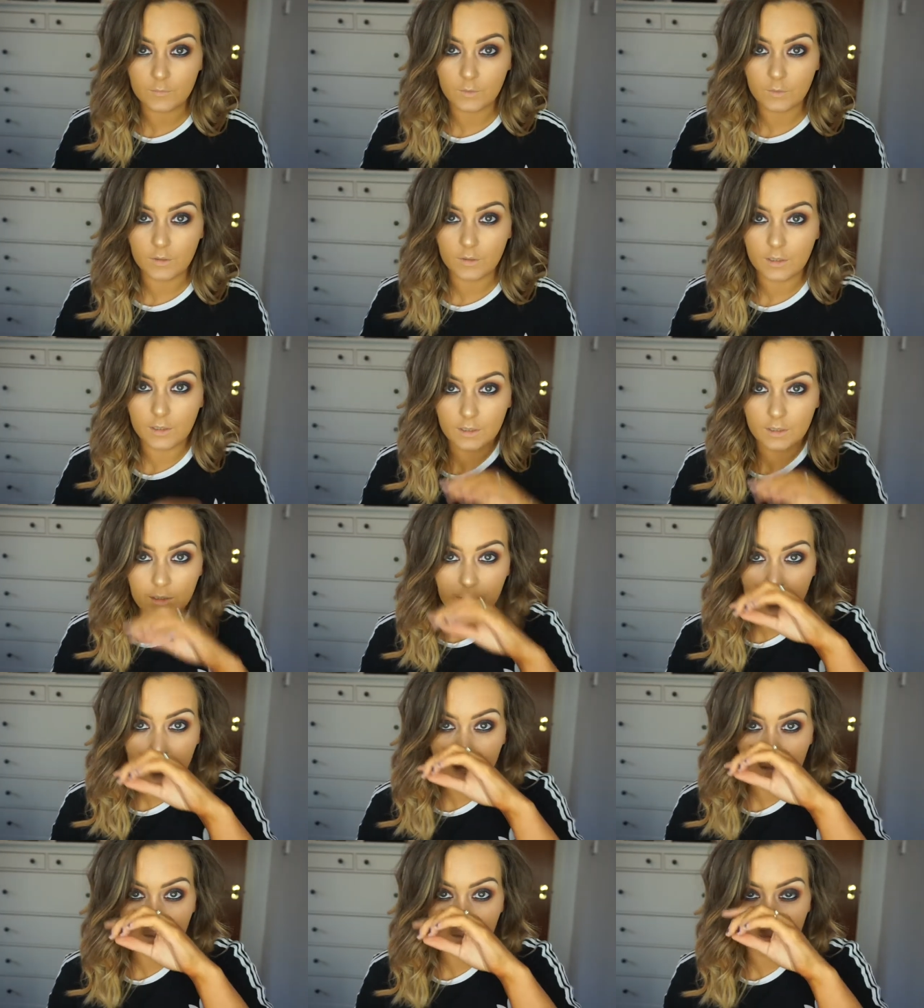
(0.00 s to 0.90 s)
Okay.
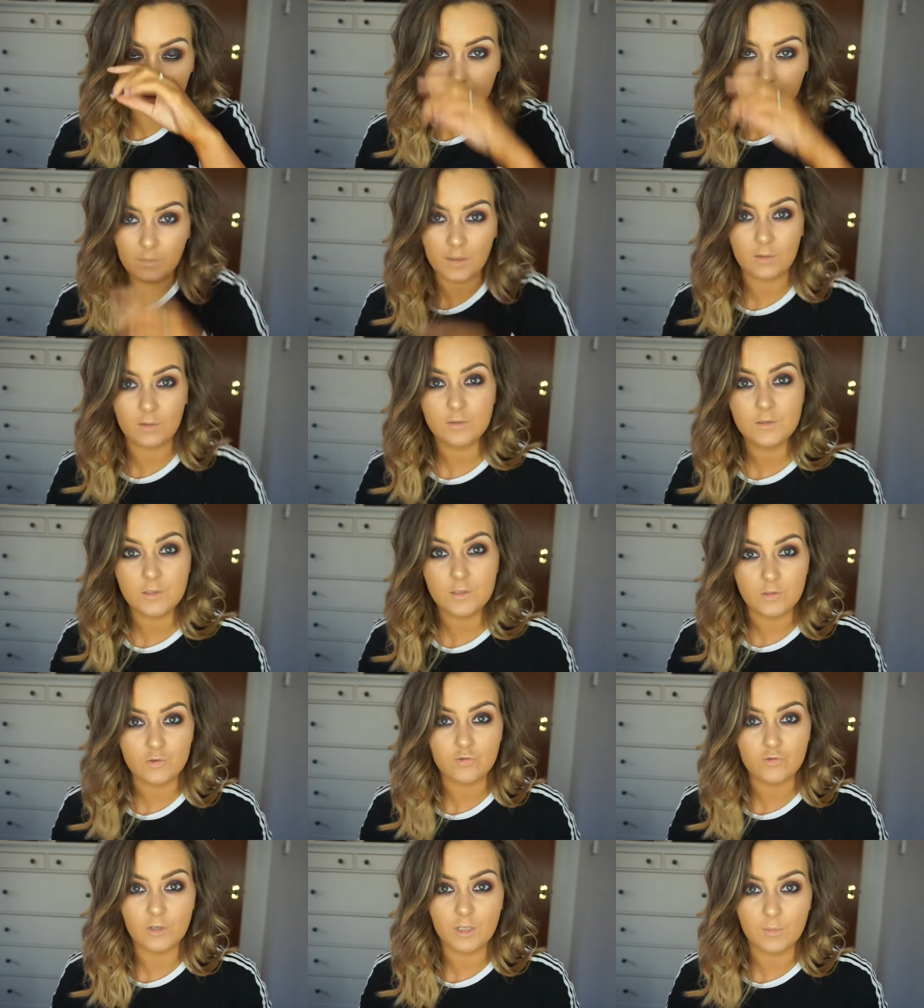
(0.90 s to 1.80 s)
My nose
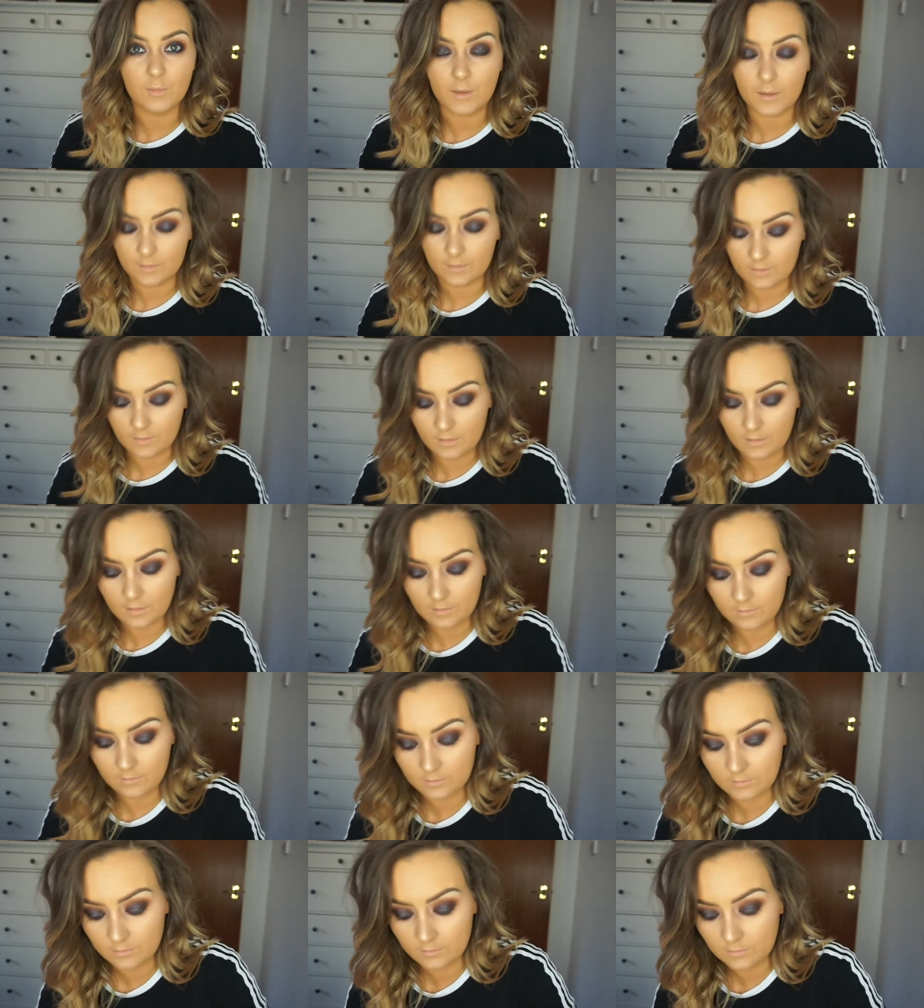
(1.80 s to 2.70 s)
looks really big today.
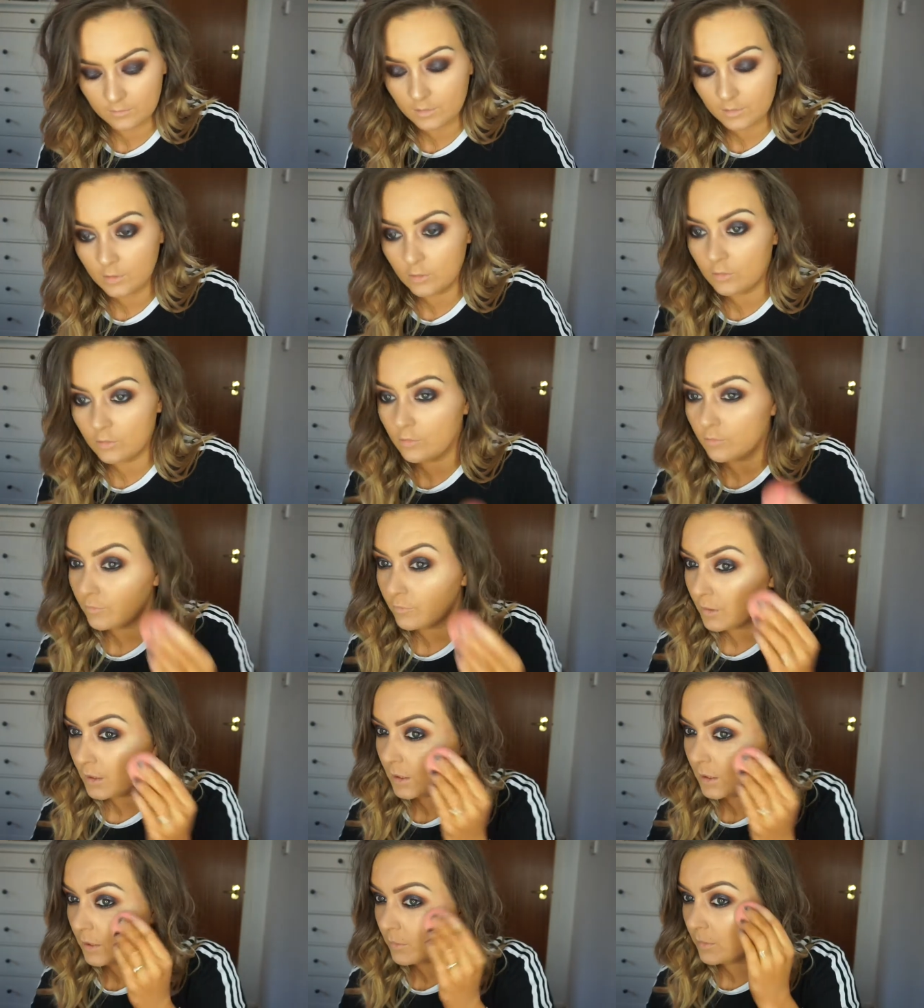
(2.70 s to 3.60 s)

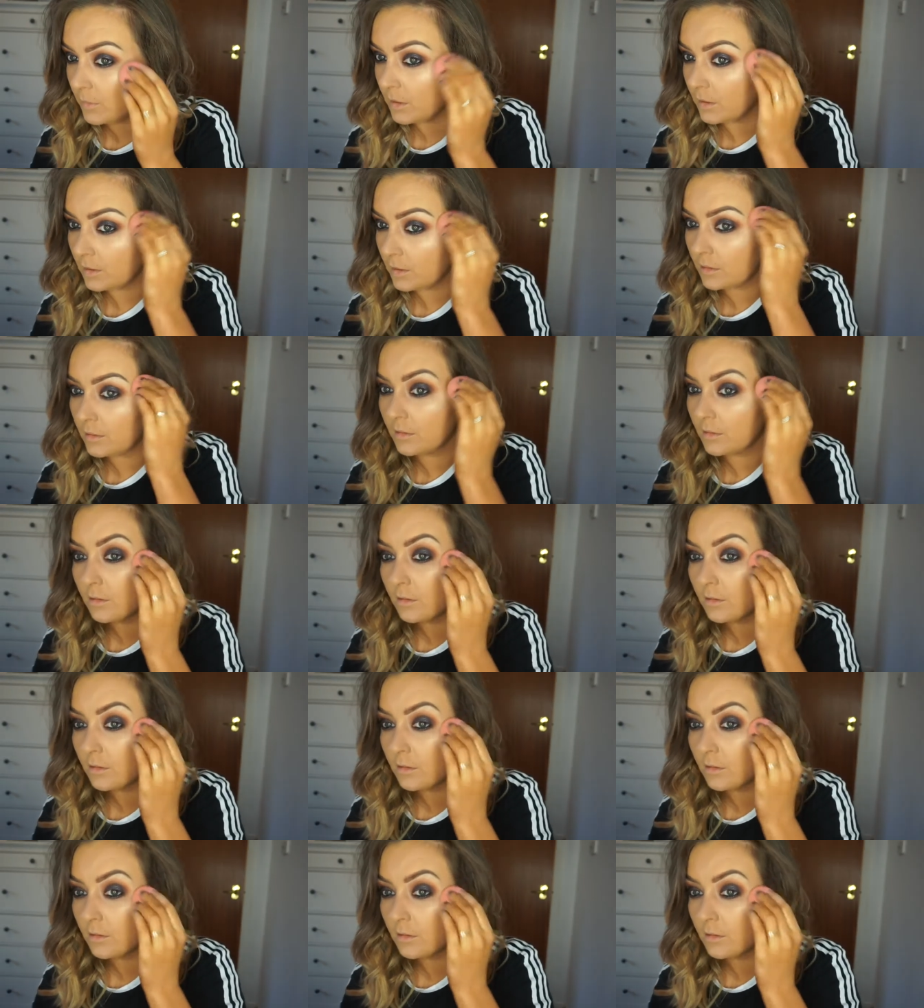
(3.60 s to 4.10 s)
Really big.